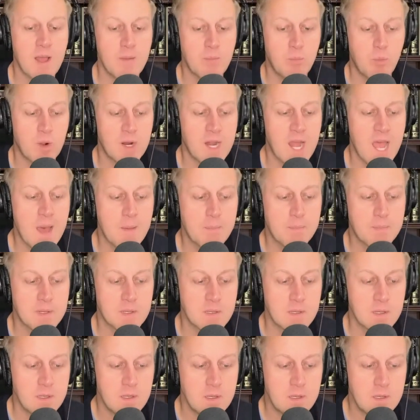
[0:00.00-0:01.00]
what
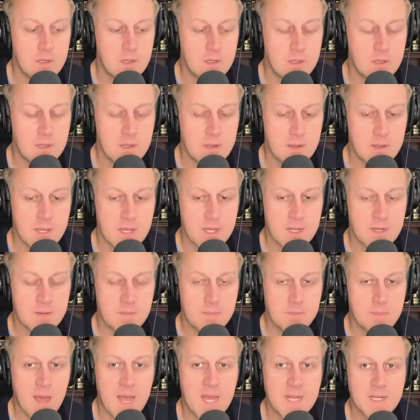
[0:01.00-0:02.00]
happened
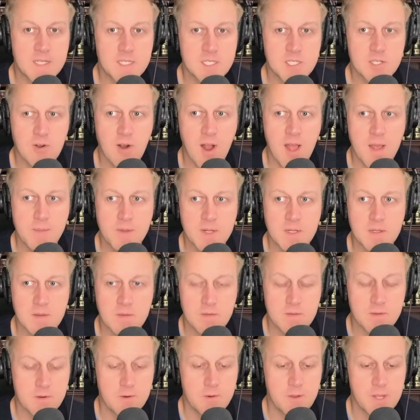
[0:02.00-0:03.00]
and by describe it
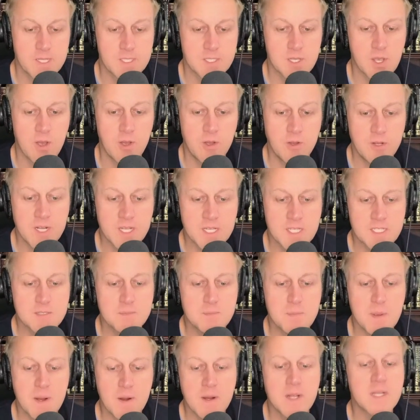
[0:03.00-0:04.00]
through his own
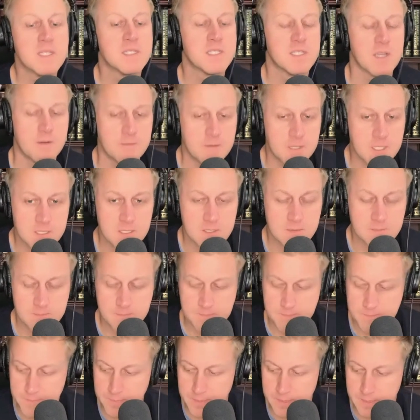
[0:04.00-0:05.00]
experience of it
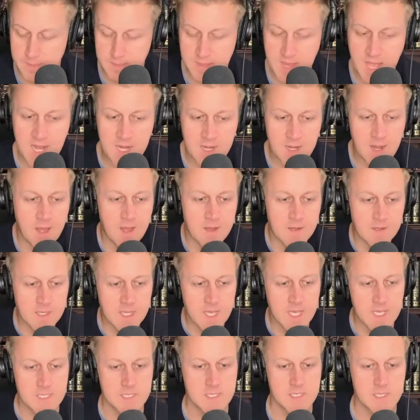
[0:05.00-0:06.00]
than our
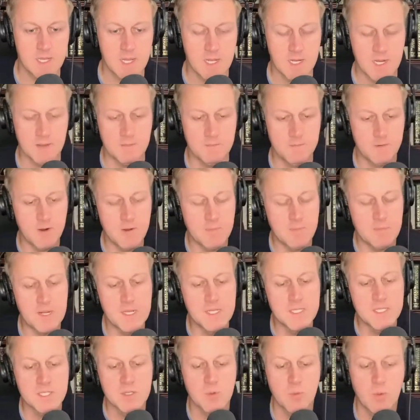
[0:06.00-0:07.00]
guest. And I'm very
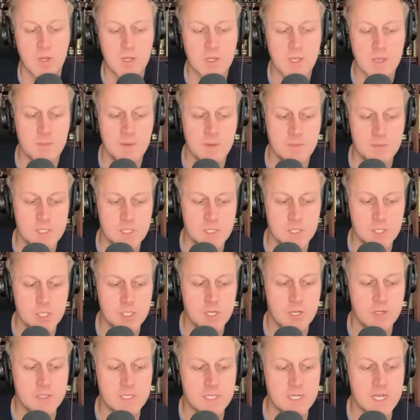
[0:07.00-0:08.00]
pleased to welcome him to the
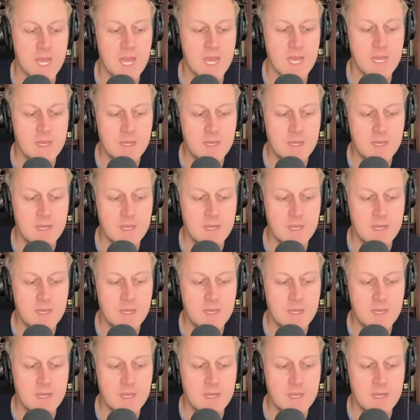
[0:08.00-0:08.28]
show today,